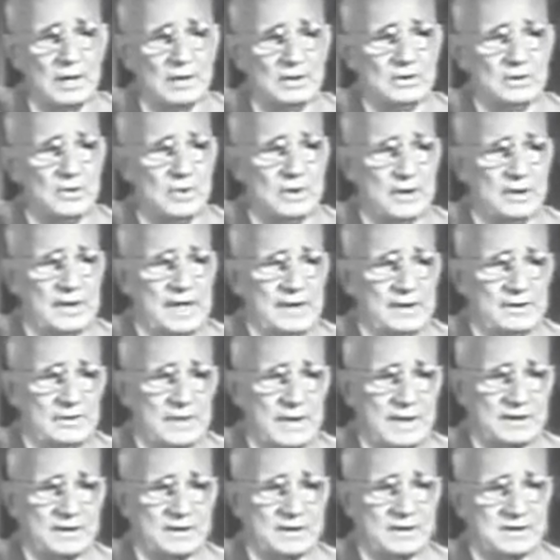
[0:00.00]
you will need to
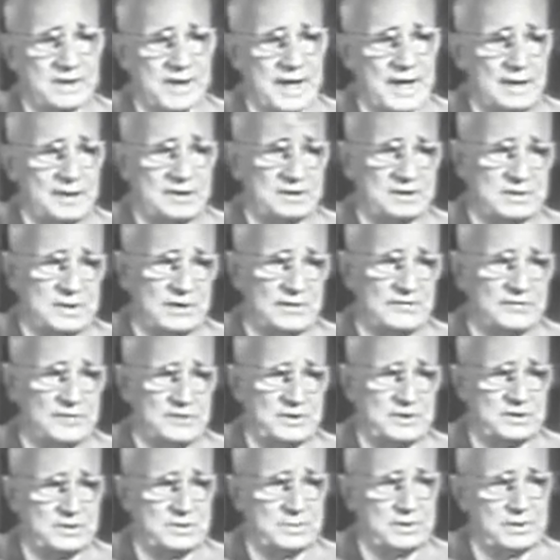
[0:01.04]
exercise
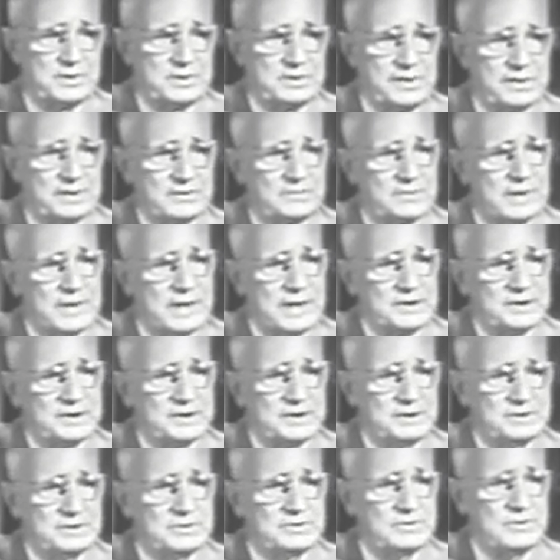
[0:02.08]
self-discipline in
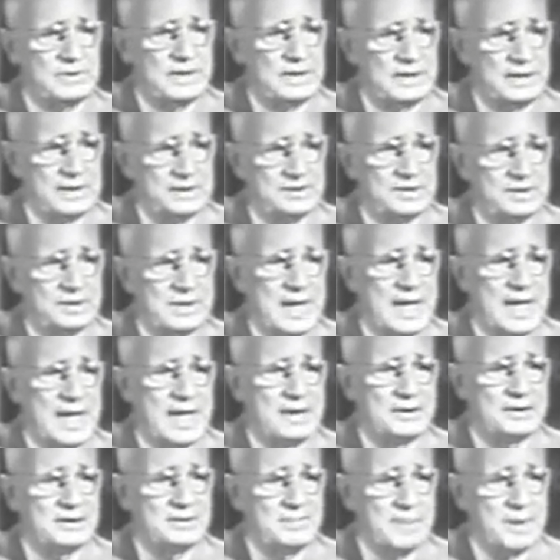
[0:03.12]
relation to religion
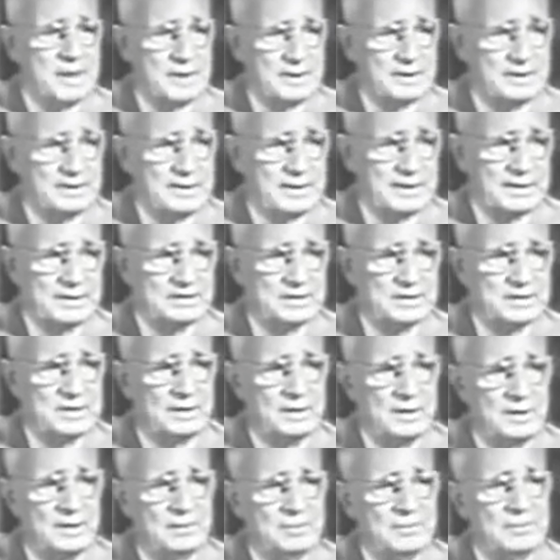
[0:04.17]
and politics,
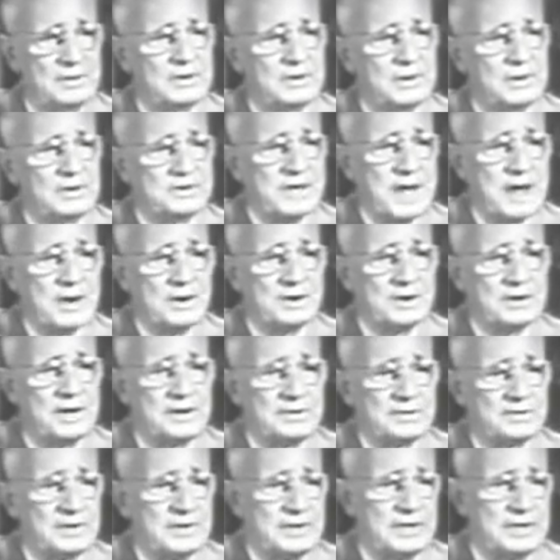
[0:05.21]
because our
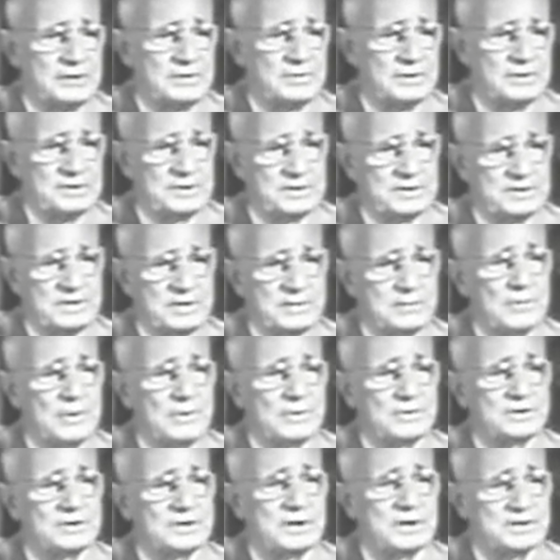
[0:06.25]
country, which is the
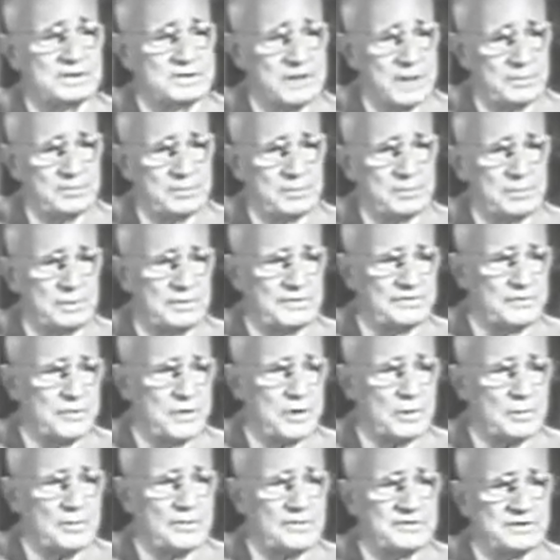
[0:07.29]
most acceptable
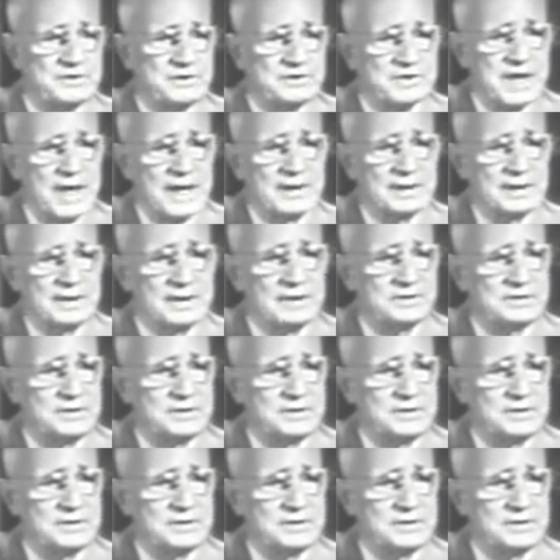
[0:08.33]
form of society